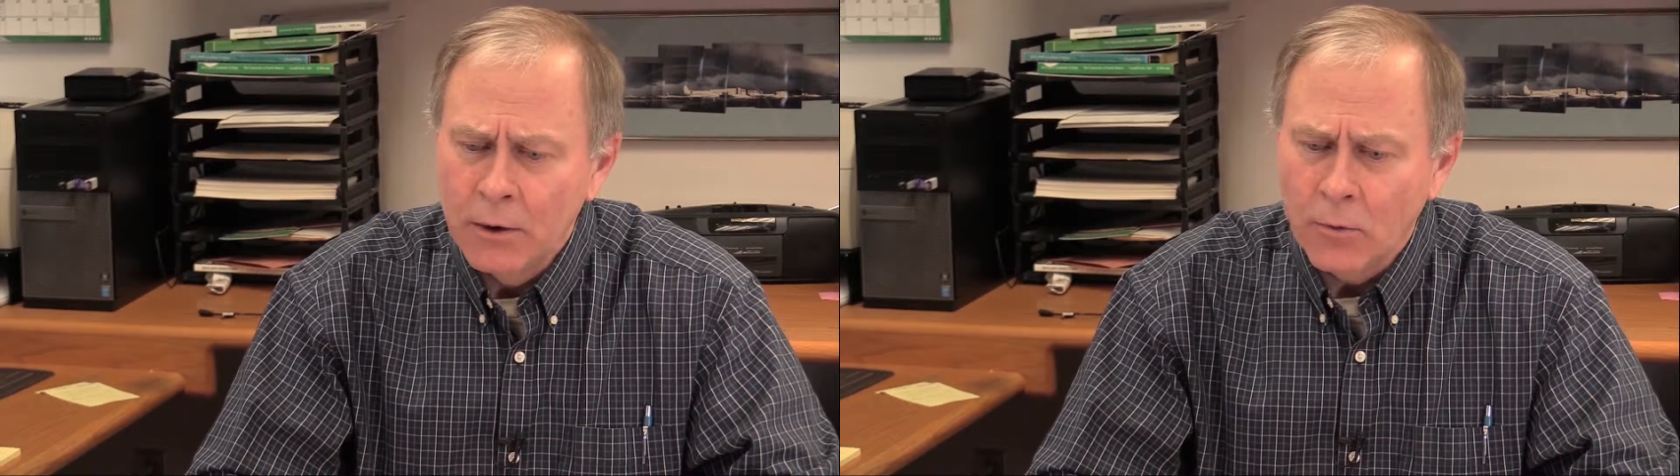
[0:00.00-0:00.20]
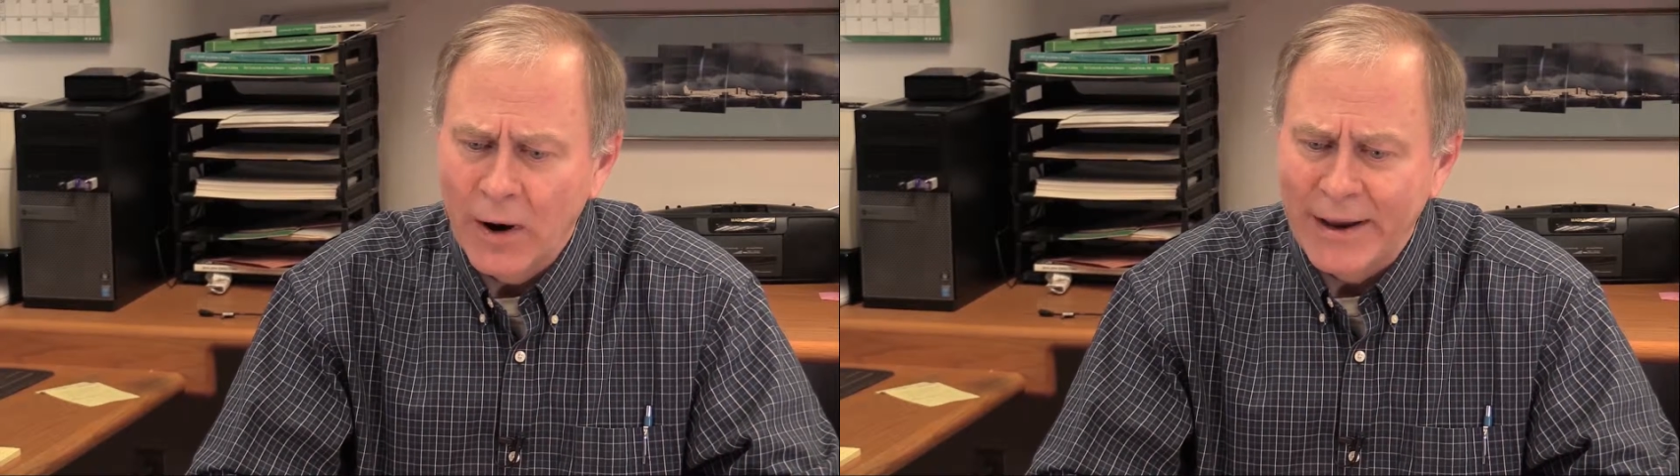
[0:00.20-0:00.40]

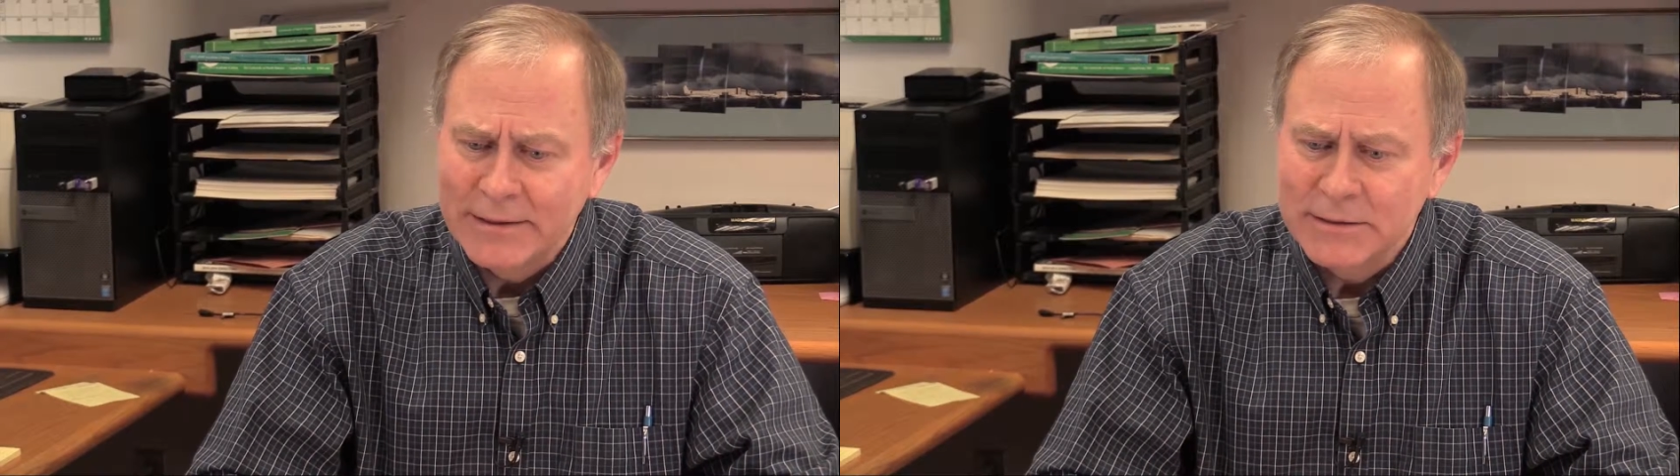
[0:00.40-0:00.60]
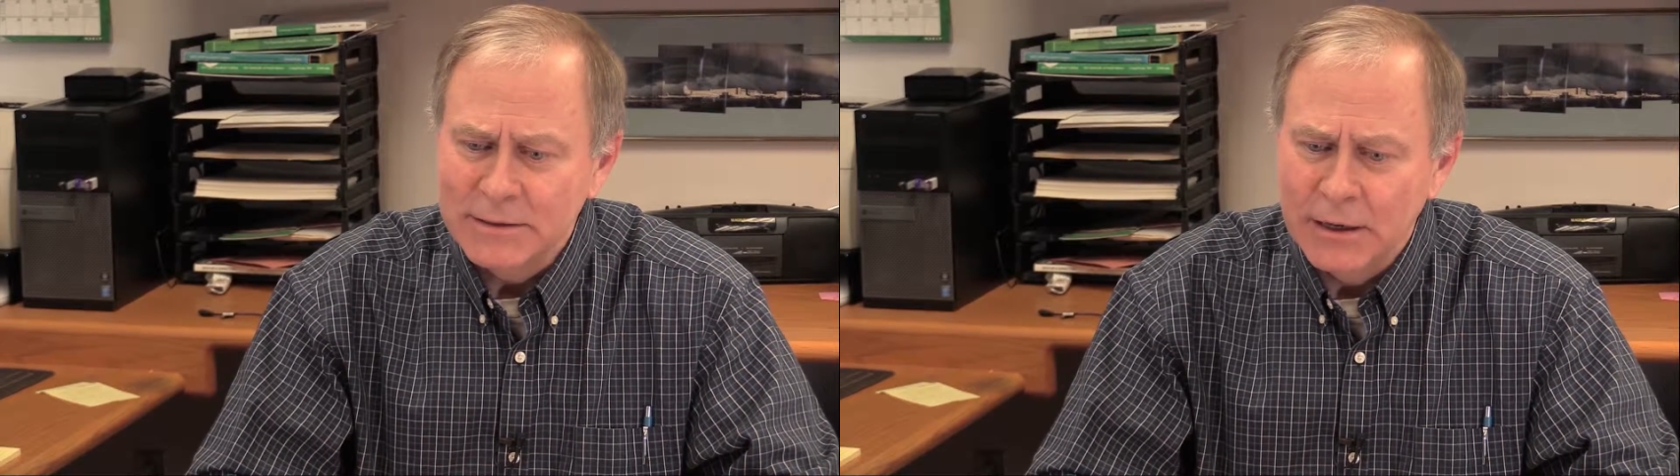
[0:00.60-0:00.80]

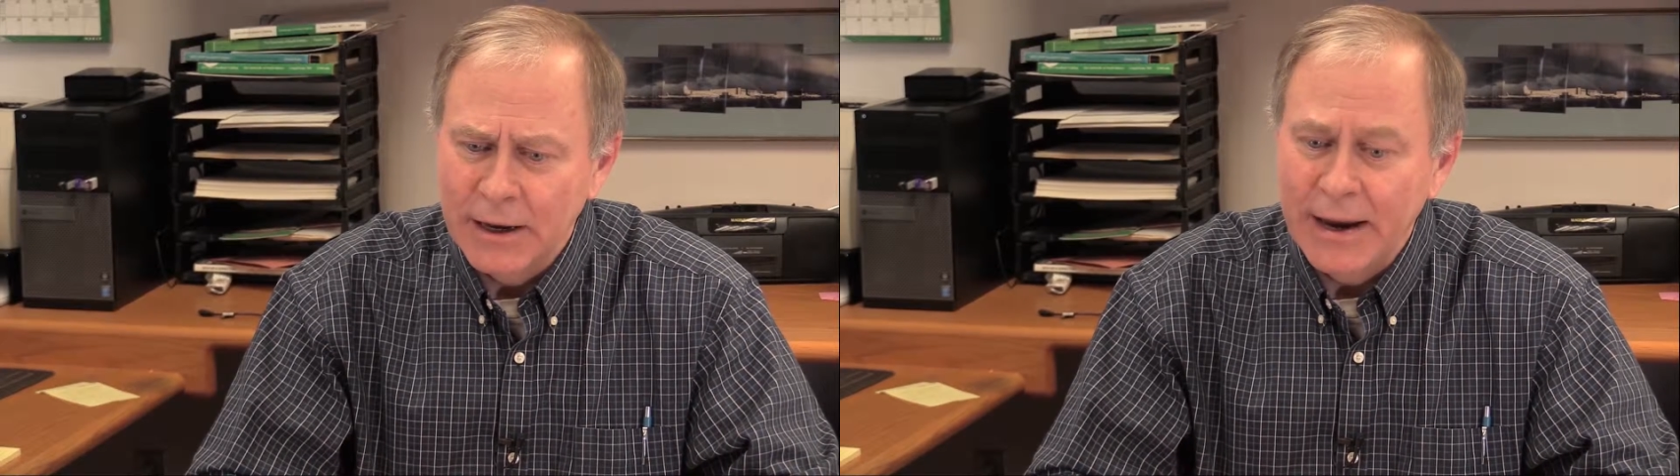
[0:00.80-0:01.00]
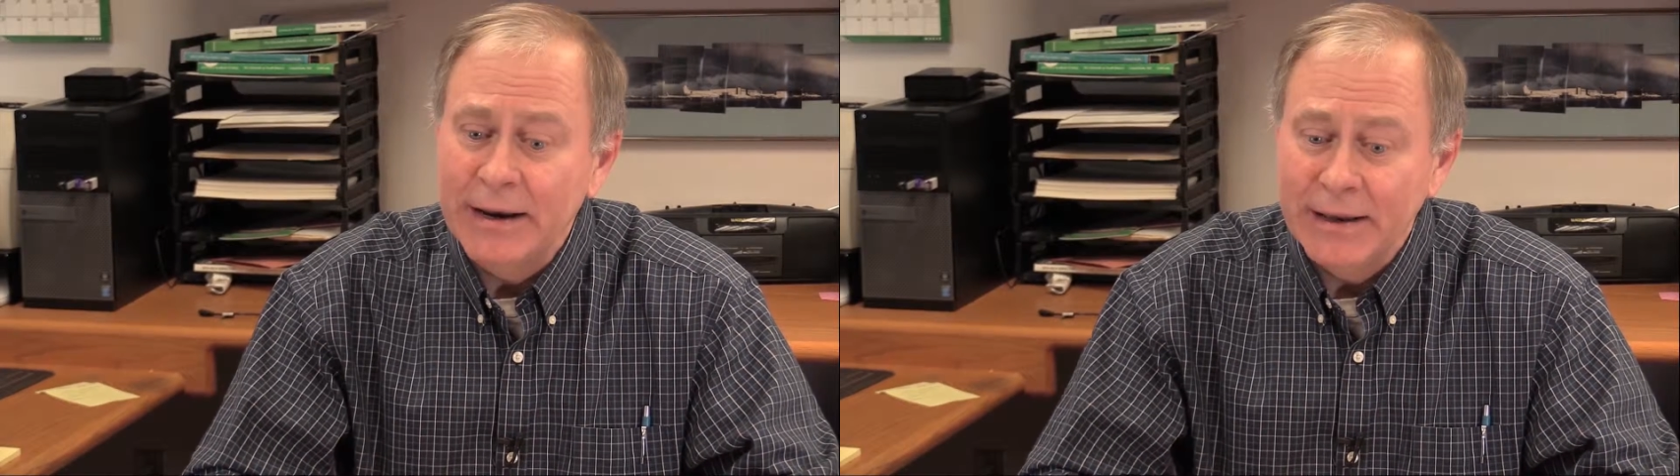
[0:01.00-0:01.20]
Whereas
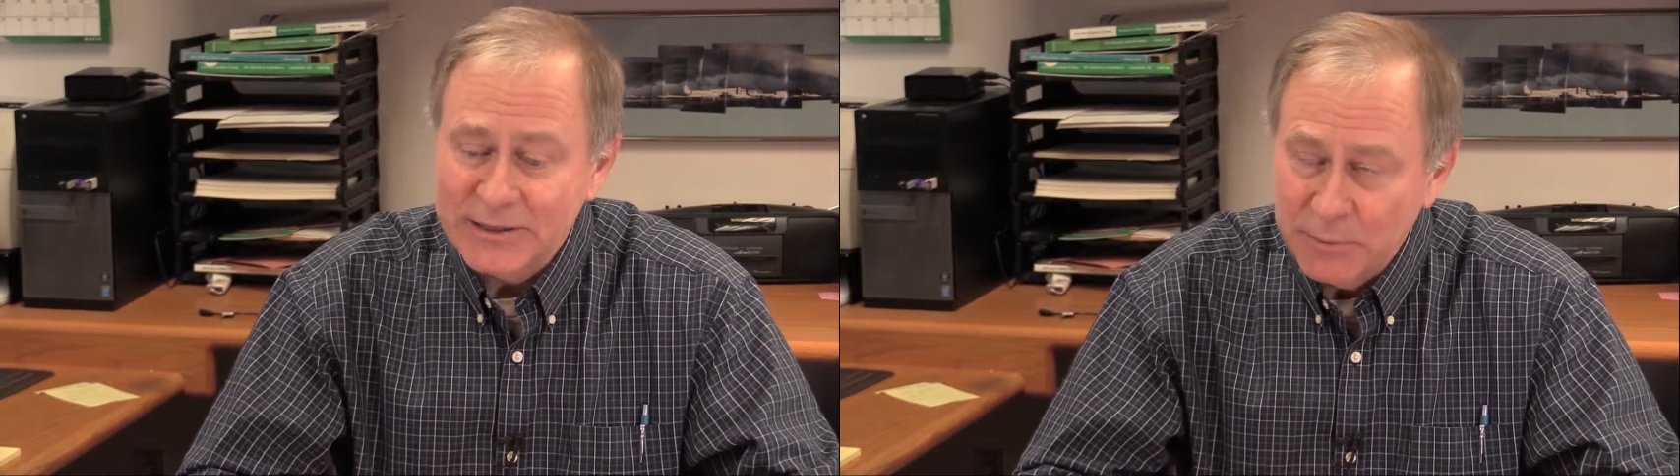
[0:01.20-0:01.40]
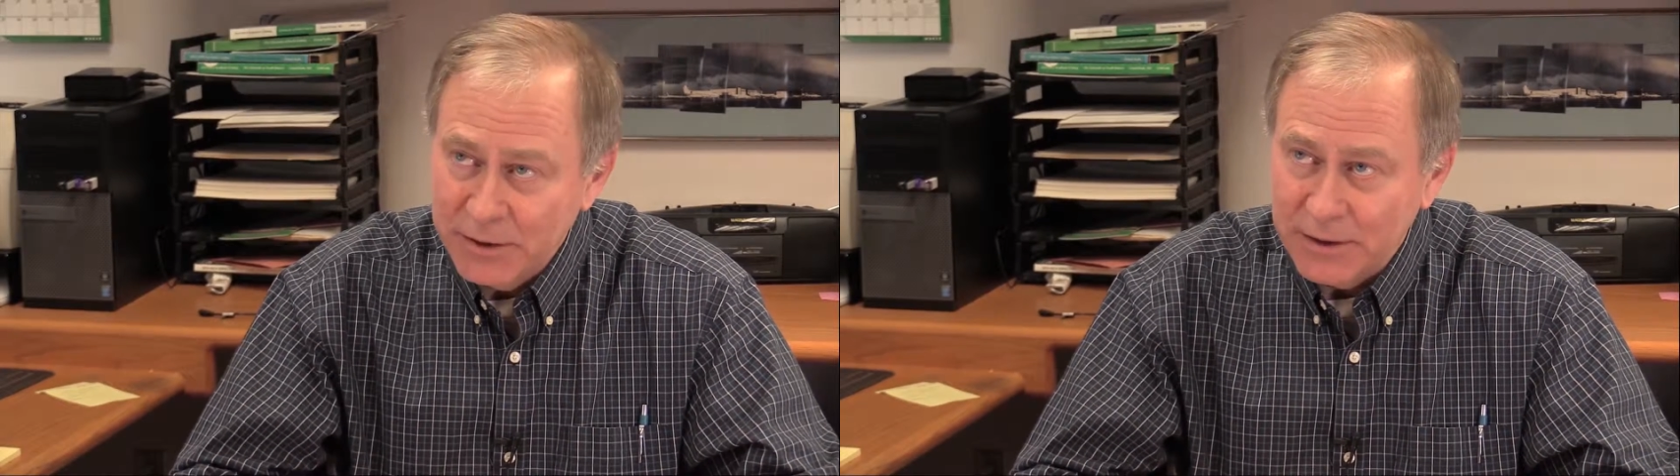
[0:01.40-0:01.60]

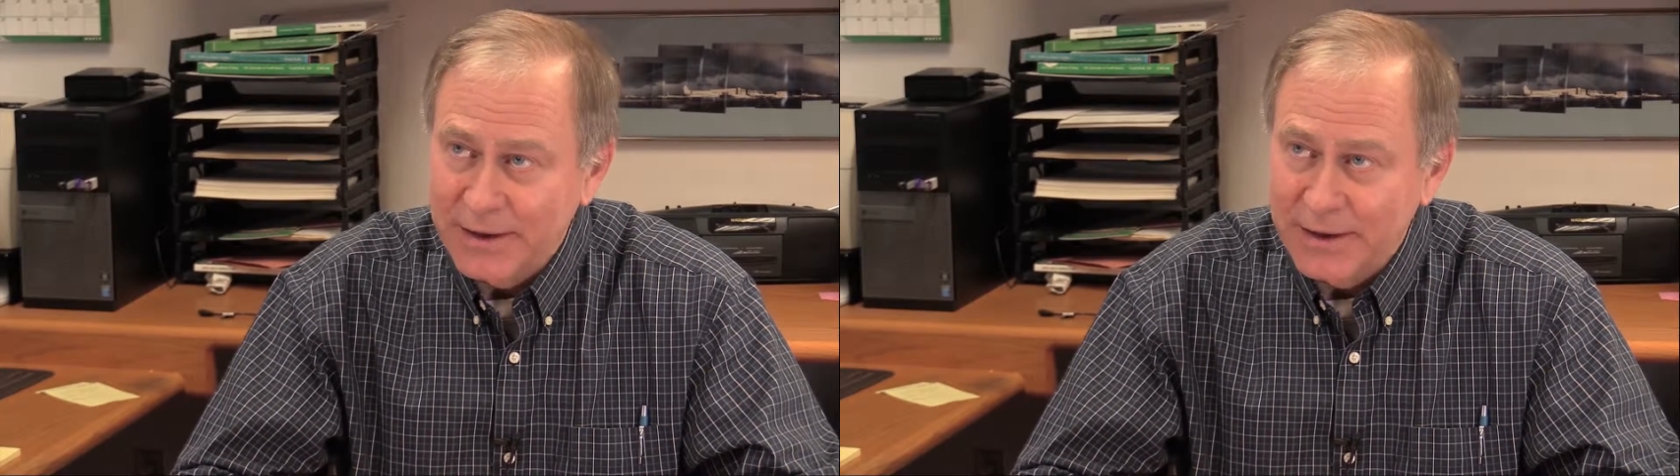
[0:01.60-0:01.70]
ADS-B,